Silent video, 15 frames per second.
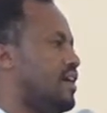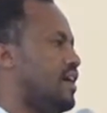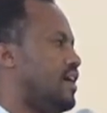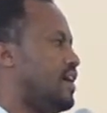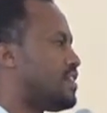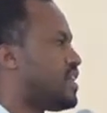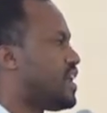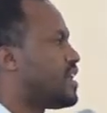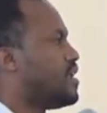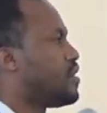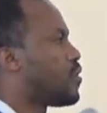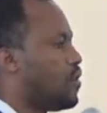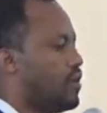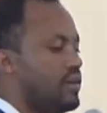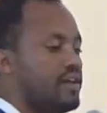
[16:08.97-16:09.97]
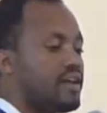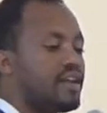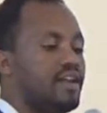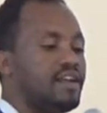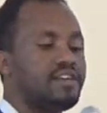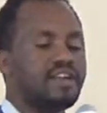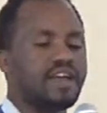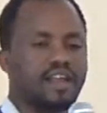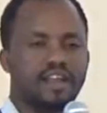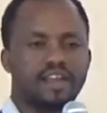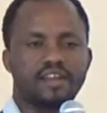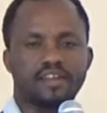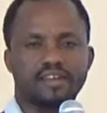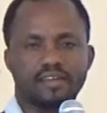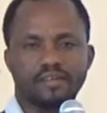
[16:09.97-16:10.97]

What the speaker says: a technique called relational learning.